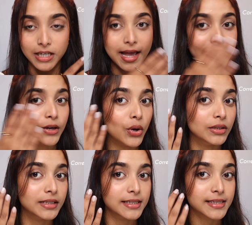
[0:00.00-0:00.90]
and on
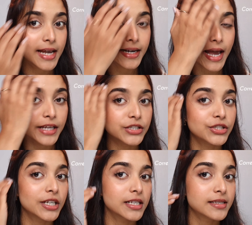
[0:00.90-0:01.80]
this side, I
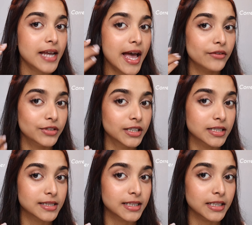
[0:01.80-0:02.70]
just have the
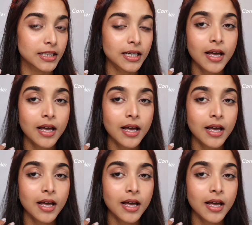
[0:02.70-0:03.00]
concealer.